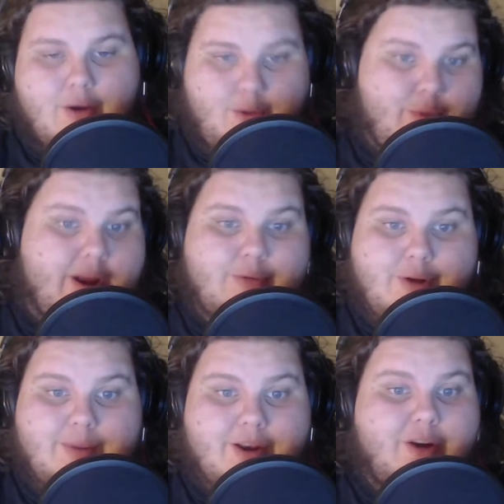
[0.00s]
Red
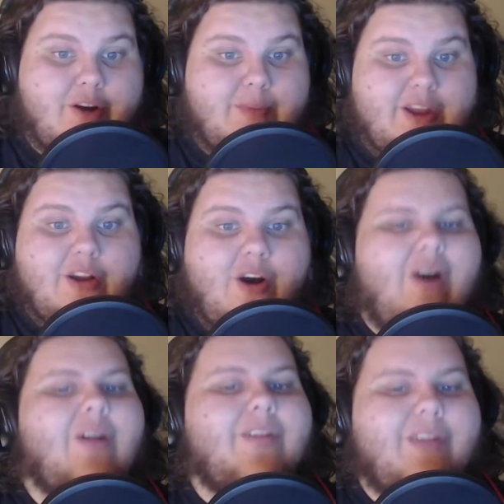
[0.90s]
Ribbon Army,
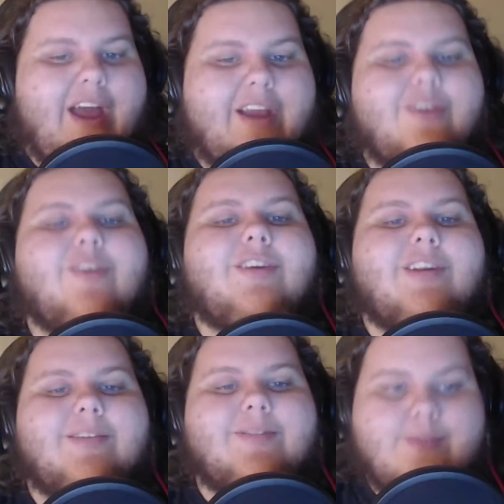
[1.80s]
all of that
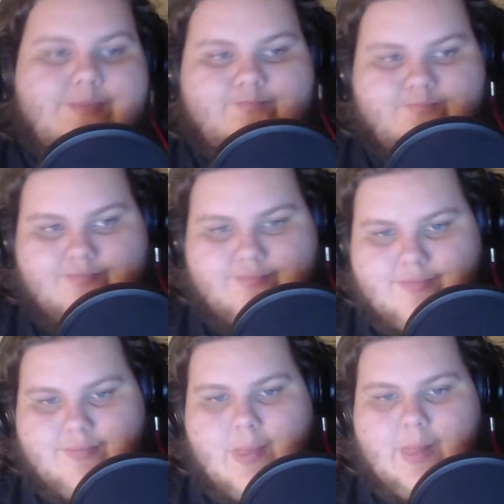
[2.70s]
goodness.
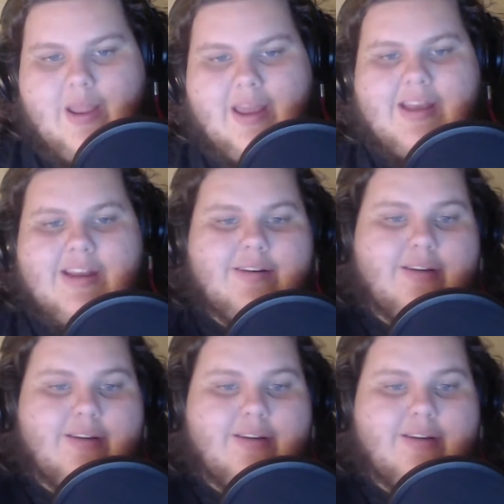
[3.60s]
And